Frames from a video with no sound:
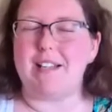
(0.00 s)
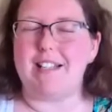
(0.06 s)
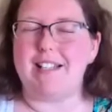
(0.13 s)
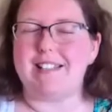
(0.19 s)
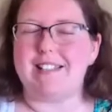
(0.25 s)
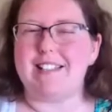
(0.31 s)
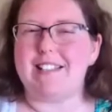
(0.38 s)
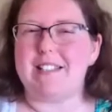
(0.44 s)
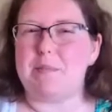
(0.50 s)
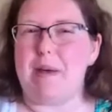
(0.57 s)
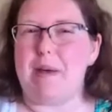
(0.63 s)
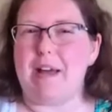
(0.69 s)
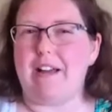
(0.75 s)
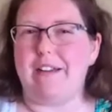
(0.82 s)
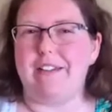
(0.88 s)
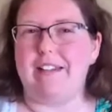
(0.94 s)
isn't
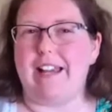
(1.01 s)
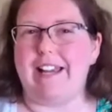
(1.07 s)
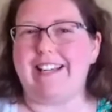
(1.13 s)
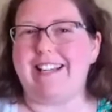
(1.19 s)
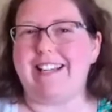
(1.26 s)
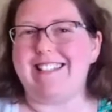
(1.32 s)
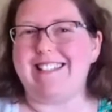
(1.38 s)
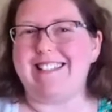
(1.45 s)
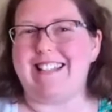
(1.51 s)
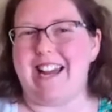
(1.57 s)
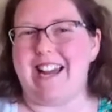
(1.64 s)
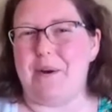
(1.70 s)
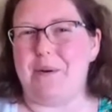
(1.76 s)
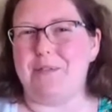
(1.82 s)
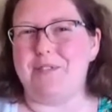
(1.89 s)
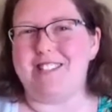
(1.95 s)
spelled like it
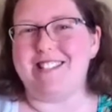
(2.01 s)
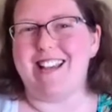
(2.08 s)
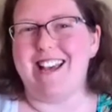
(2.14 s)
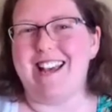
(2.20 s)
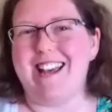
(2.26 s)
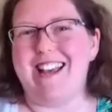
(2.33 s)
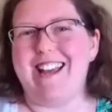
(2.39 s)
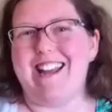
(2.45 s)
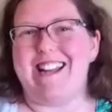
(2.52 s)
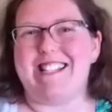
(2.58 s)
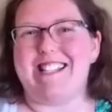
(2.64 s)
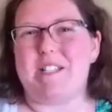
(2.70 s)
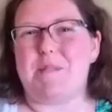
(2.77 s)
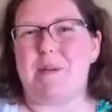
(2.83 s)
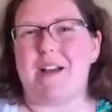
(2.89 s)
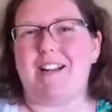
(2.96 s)
sounds.
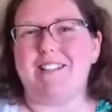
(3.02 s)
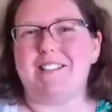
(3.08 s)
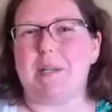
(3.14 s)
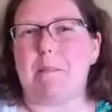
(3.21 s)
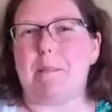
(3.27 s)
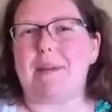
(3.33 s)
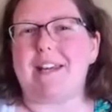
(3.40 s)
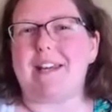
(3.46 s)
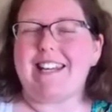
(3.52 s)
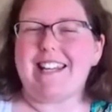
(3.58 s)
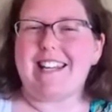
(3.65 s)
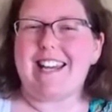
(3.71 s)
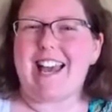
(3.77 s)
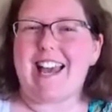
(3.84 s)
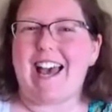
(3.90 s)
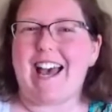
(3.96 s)
It's spelled
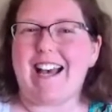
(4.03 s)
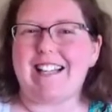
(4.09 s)
P-S-A-L-M,